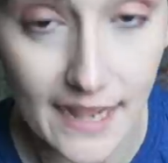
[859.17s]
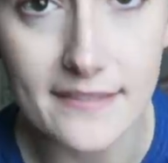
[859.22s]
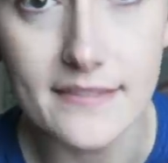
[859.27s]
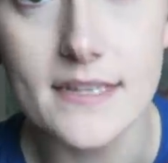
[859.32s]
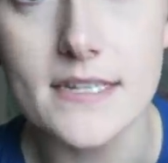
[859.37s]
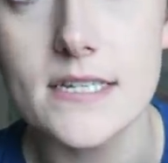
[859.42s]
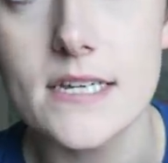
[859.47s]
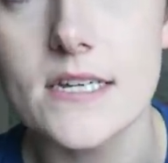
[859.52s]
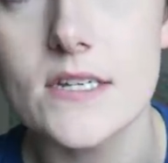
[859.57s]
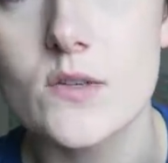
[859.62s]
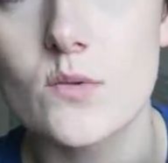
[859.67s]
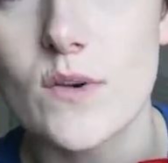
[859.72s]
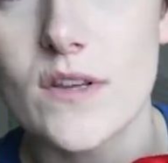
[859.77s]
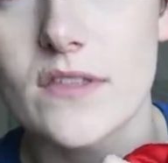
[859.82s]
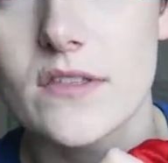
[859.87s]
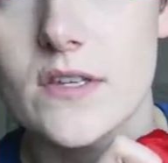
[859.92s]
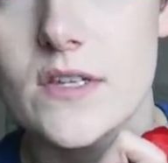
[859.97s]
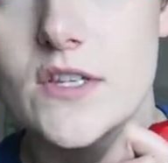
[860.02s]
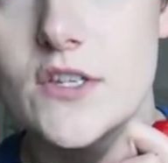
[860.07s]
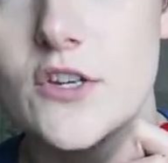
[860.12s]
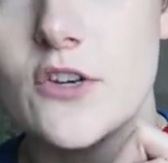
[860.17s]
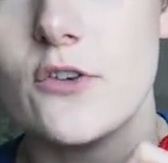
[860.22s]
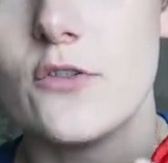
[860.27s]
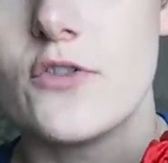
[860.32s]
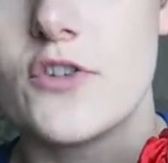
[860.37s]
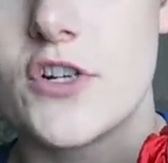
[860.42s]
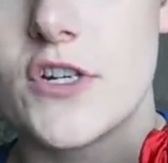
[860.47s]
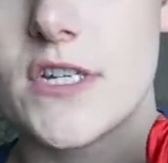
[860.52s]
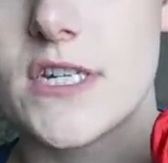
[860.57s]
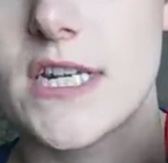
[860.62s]
And this is with the
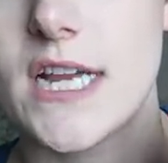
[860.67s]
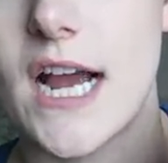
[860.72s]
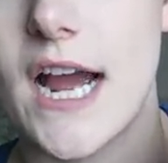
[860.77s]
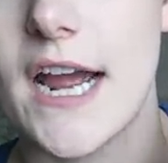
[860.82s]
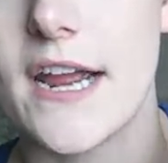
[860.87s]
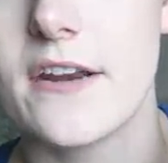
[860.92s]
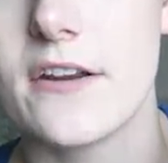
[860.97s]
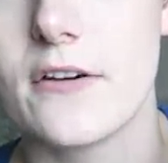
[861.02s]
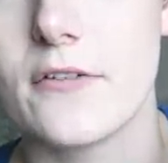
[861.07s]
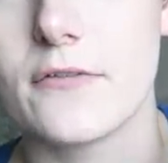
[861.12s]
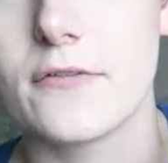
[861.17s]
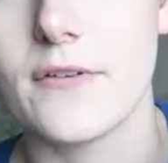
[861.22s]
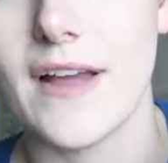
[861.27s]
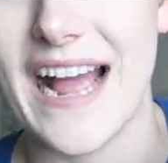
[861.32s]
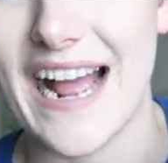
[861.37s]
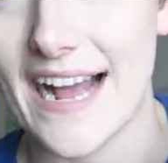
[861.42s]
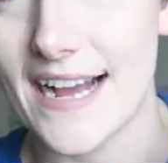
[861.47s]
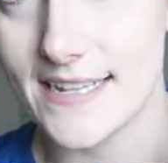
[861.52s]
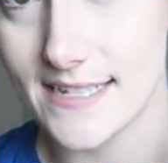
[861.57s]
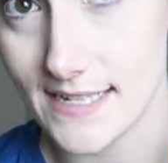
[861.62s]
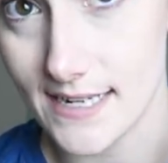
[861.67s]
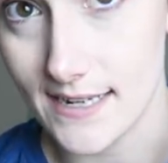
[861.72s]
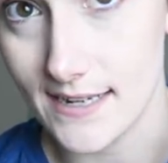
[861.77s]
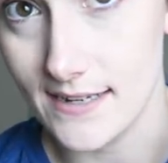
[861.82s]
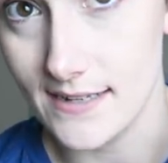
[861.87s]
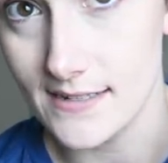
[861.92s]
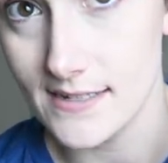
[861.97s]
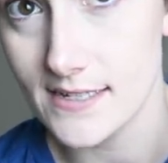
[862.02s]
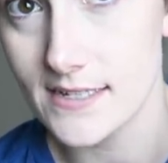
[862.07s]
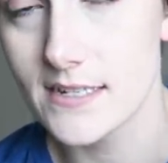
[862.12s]
suit just kind of as
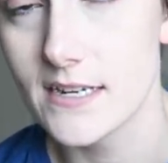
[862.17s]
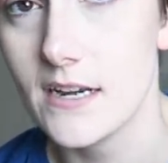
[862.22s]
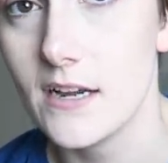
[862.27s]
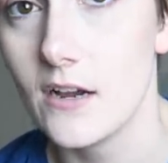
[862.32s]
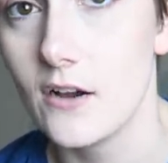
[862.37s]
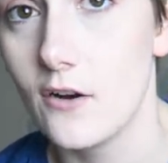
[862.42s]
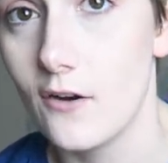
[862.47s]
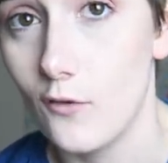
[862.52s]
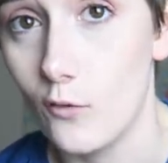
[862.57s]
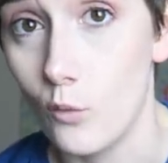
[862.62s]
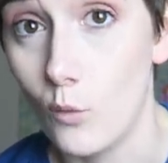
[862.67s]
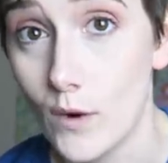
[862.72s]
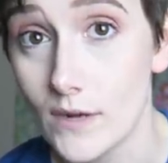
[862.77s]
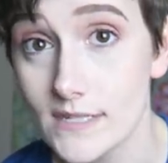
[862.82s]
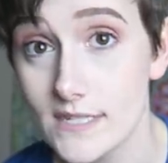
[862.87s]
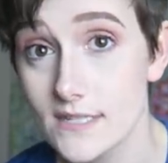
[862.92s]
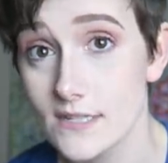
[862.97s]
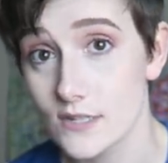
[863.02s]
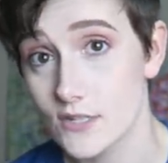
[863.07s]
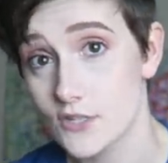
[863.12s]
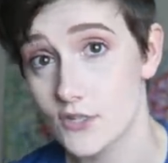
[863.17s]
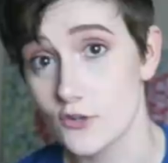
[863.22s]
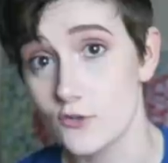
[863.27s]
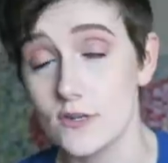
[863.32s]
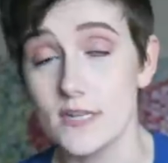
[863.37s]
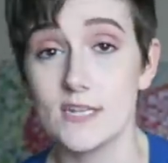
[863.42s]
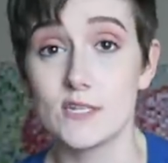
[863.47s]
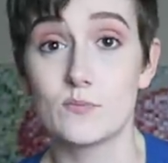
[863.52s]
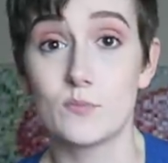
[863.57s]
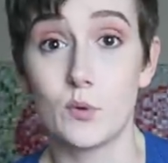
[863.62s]
is. Once this
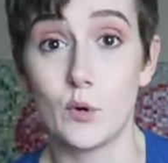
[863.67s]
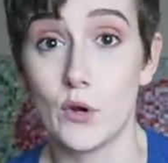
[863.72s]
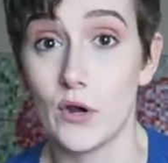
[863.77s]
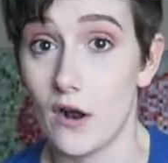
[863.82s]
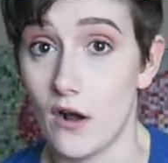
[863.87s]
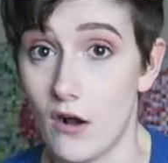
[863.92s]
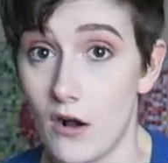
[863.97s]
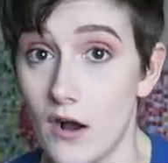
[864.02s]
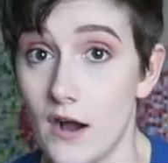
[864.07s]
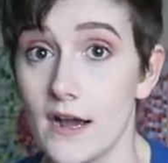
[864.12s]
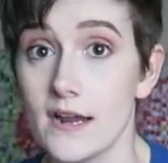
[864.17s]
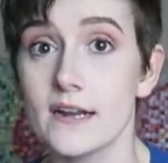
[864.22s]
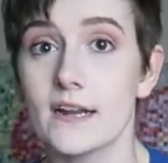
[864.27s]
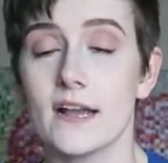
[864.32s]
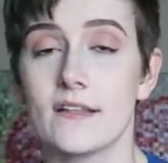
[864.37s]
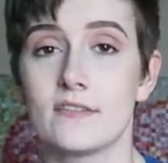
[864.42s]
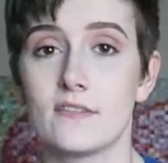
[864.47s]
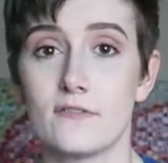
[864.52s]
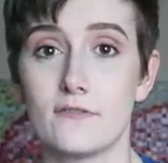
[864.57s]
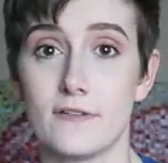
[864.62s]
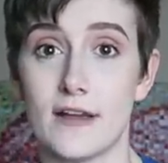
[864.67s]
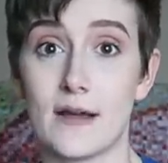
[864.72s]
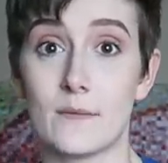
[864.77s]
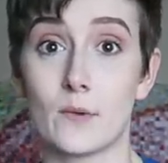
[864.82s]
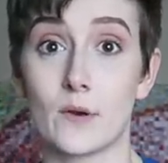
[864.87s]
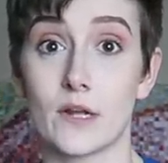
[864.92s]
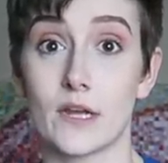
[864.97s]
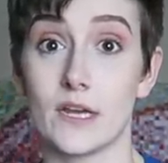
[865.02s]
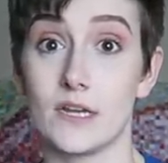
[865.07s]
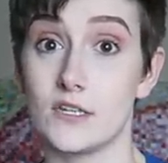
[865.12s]
suit is put on and the
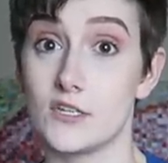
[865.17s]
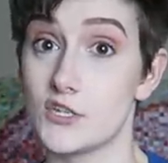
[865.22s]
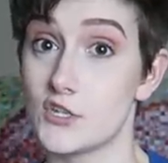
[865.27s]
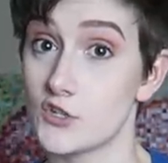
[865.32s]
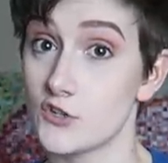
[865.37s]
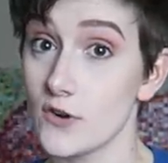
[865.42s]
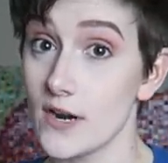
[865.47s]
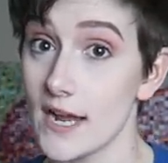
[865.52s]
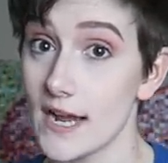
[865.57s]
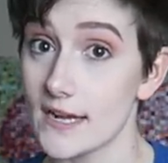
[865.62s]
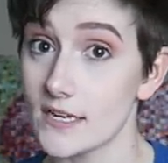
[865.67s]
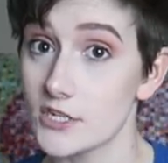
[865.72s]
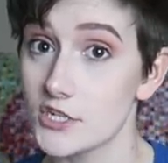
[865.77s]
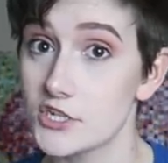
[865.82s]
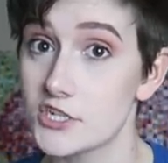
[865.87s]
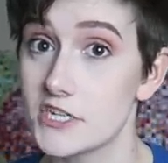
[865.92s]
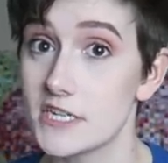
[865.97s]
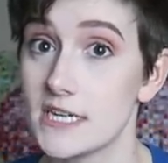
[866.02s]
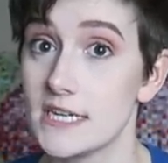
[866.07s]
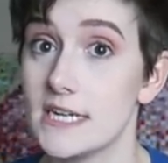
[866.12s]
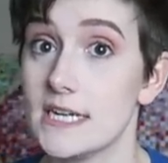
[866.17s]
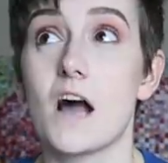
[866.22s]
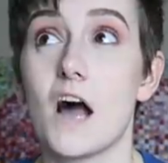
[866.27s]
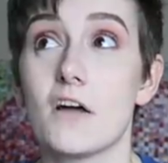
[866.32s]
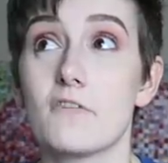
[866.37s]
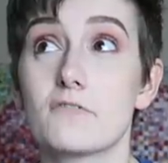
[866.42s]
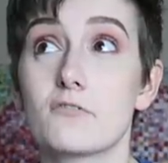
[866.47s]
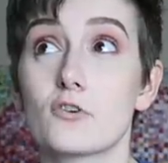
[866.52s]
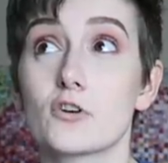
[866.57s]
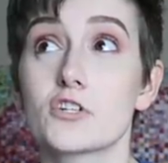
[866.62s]
fabric is stretched,
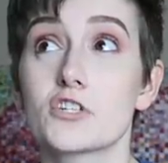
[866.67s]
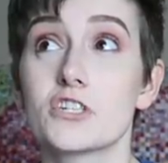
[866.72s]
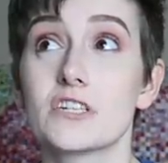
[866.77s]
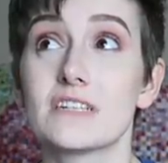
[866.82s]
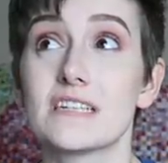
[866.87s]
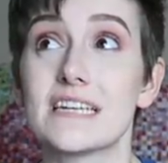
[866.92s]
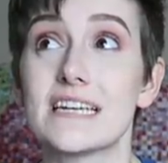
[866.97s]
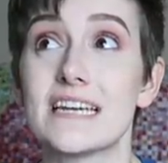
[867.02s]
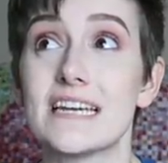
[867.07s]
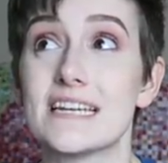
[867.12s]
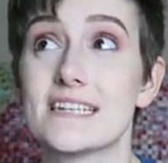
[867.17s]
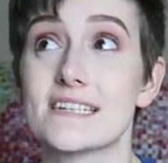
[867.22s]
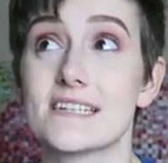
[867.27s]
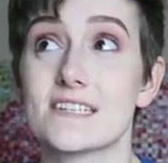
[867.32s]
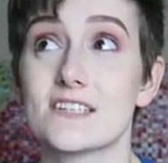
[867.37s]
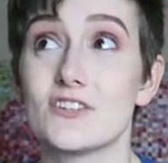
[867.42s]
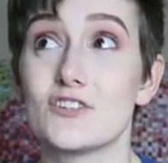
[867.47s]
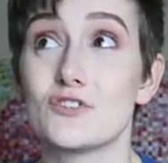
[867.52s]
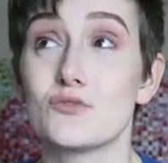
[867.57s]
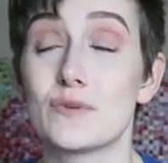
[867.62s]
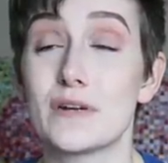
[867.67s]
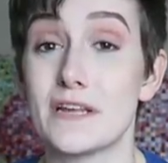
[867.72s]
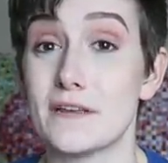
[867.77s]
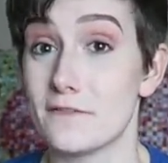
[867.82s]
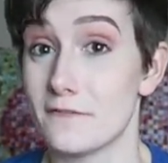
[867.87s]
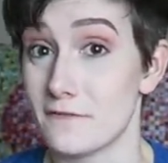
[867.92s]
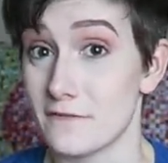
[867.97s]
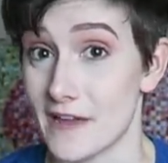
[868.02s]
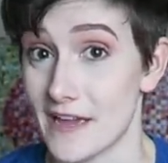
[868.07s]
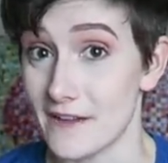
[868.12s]
unfortunately, it doesn't do
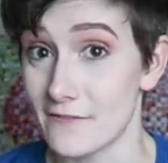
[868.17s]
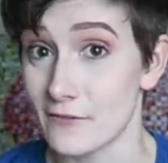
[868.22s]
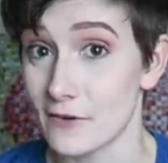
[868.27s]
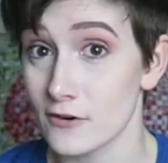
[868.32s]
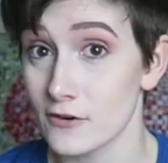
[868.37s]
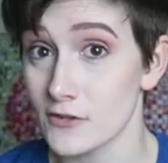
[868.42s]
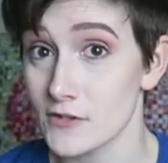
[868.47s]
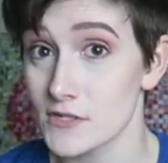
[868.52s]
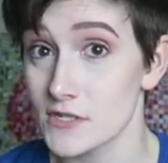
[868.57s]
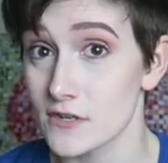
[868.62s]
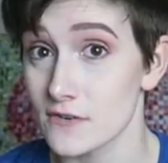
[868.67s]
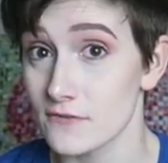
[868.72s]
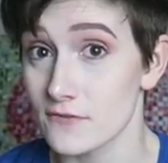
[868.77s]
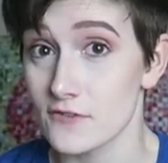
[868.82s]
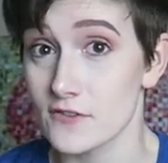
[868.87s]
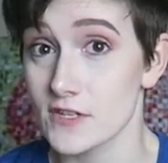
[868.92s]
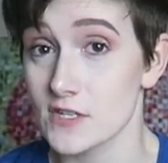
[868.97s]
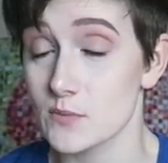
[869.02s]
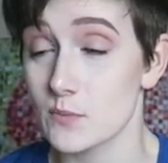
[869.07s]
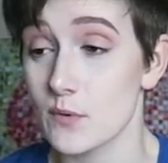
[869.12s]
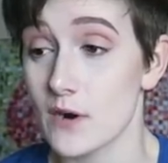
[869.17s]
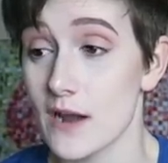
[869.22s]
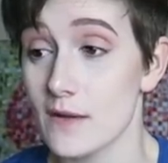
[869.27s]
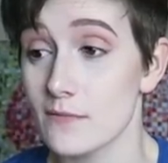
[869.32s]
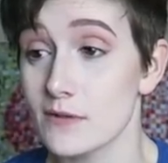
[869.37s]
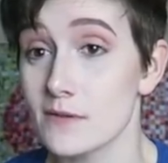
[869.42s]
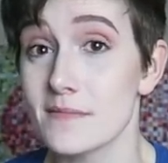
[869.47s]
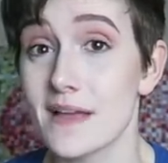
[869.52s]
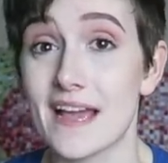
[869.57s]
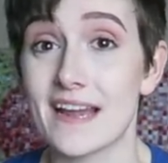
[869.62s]
any favors for this
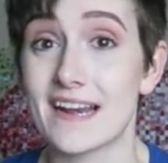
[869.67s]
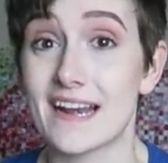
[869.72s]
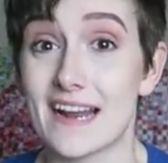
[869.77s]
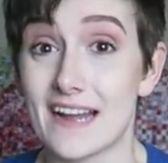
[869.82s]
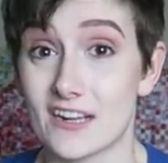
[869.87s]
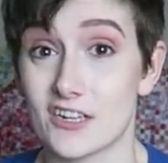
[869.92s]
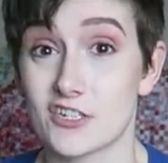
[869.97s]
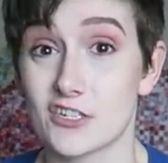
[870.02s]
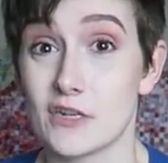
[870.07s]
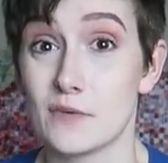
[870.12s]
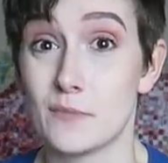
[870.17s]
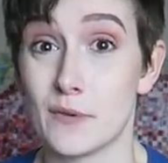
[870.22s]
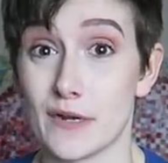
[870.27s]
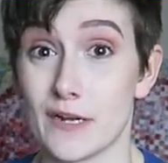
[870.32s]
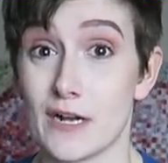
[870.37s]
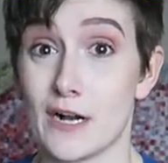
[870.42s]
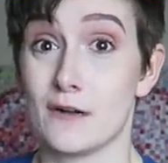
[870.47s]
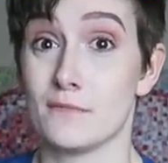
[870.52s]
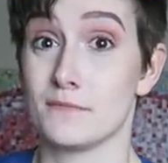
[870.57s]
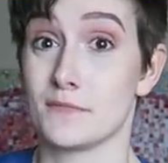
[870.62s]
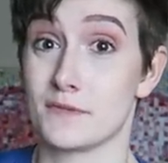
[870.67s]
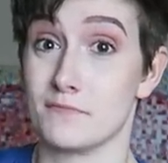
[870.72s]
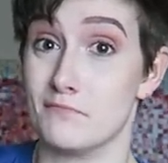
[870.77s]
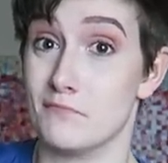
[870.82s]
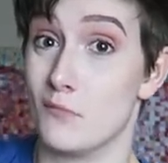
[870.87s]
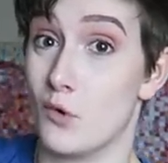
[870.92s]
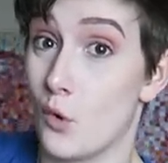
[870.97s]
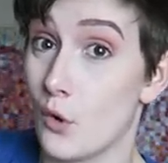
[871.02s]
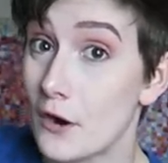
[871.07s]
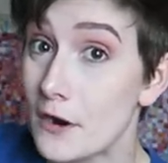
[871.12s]
problem and it actually becomes
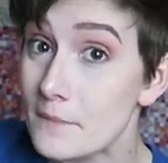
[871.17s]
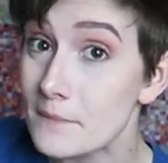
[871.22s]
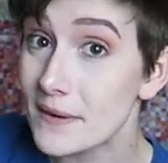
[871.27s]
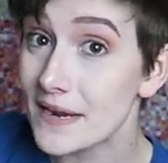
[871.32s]
more